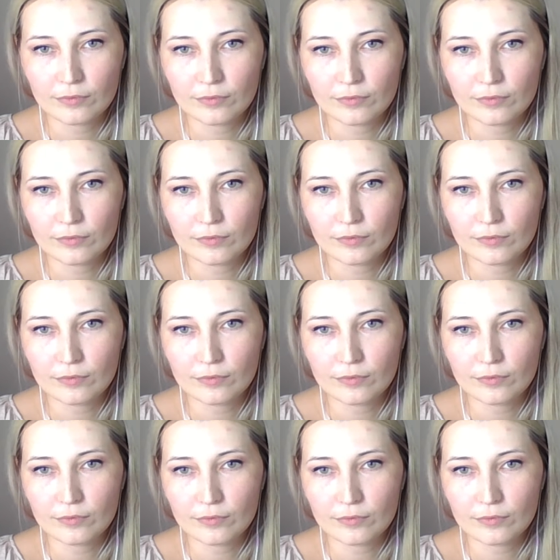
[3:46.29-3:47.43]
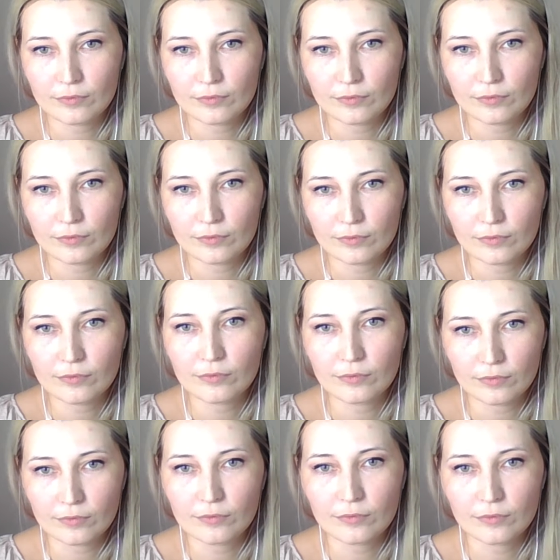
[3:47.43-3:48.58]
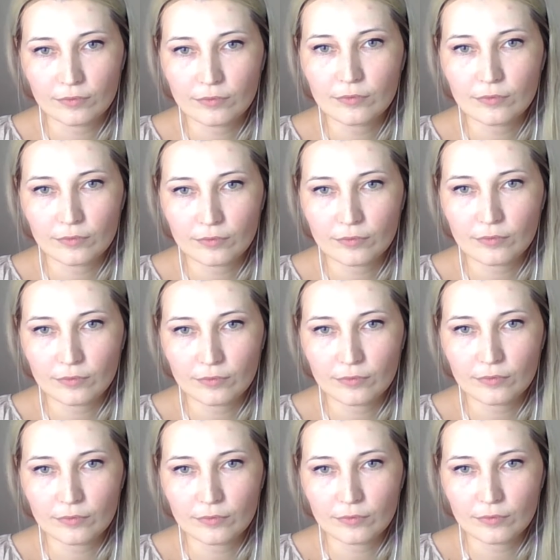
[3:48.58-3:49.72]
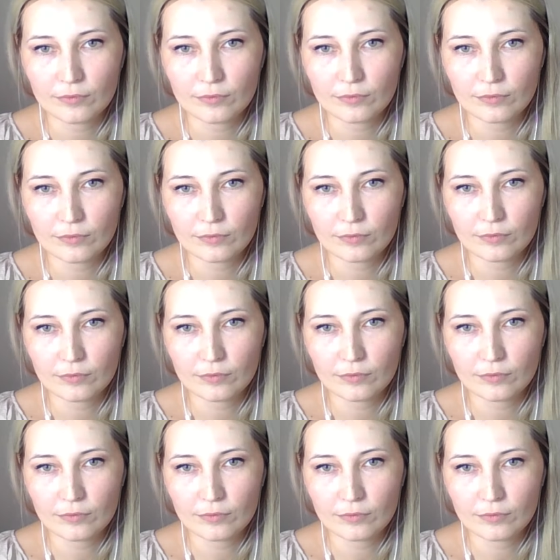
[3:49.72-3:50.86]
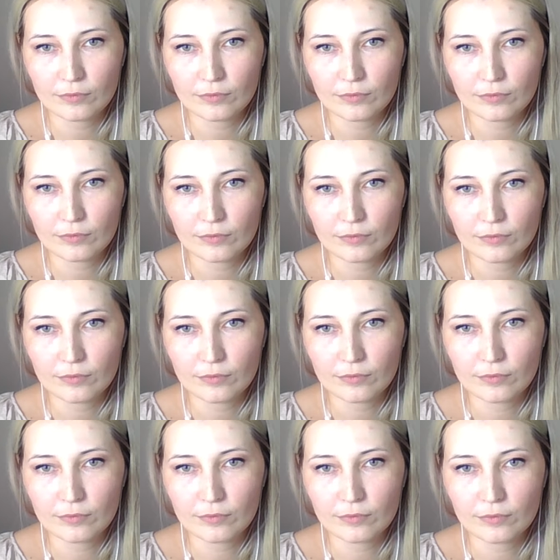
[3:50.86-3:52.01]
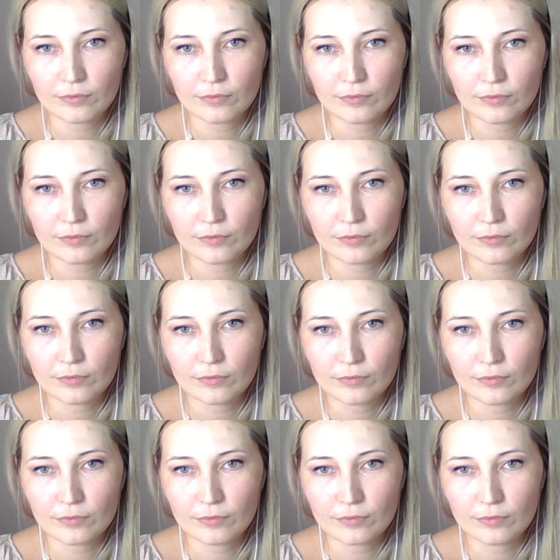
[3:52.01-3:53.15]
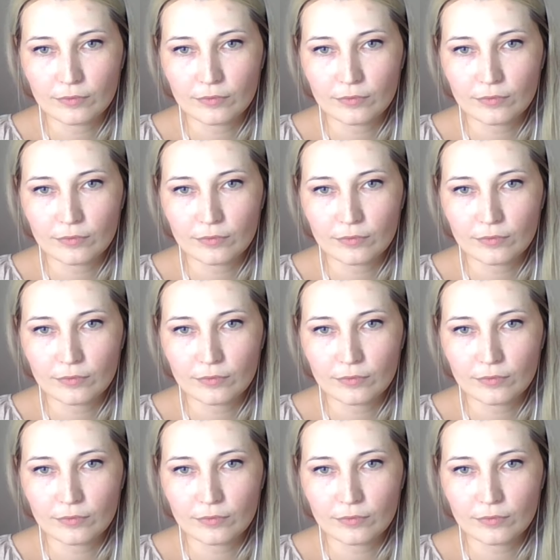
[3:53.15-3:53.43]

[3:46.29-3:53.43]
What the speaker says: The person shown says nothing.